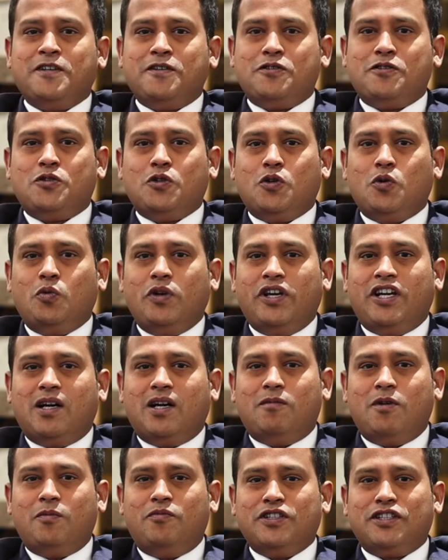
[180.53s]
So we
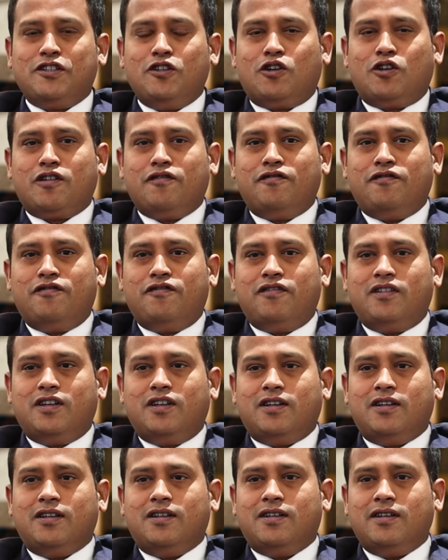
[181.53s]
come up with a lot
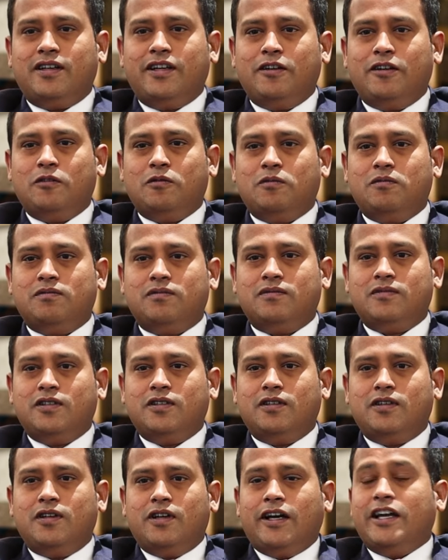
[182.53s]
of,
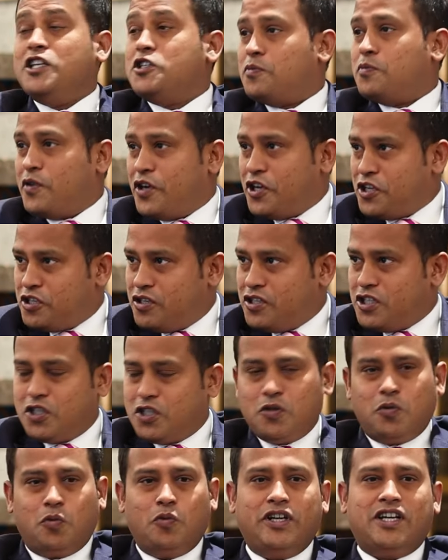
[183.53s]

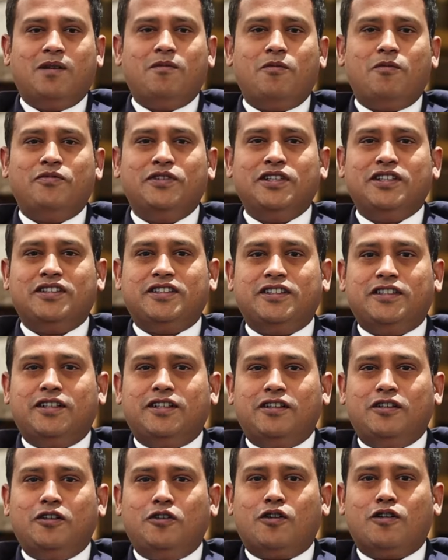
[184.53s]
inspirations. We come up with
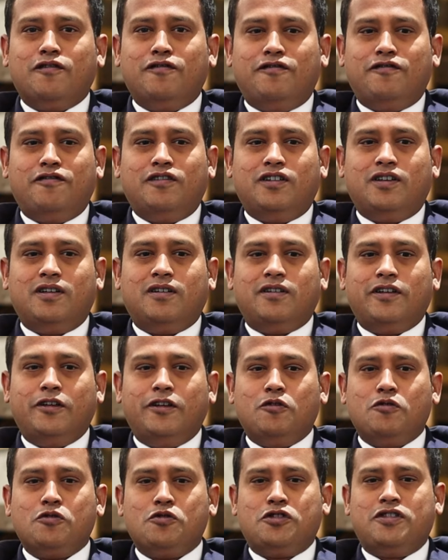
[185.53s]
a lot of,
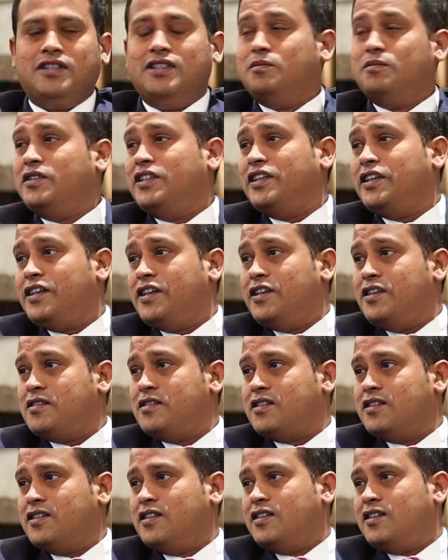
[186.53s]

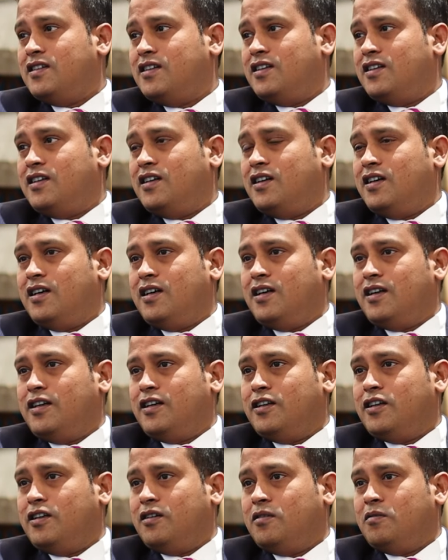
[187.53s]
celebrities
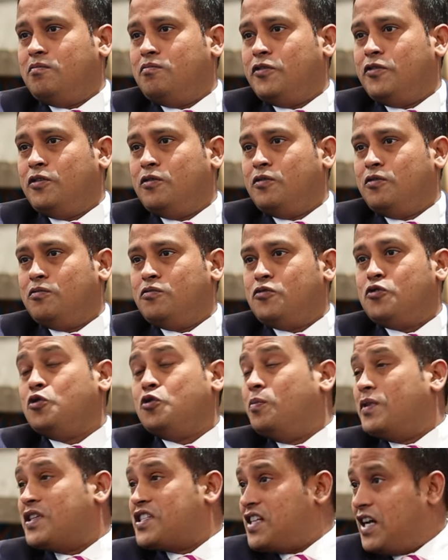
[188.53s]
and,
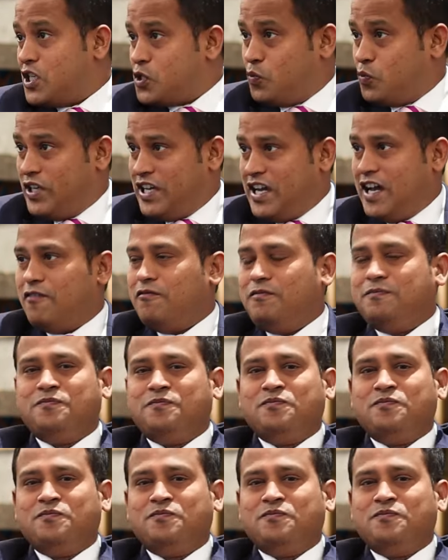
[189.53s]
superstars we have,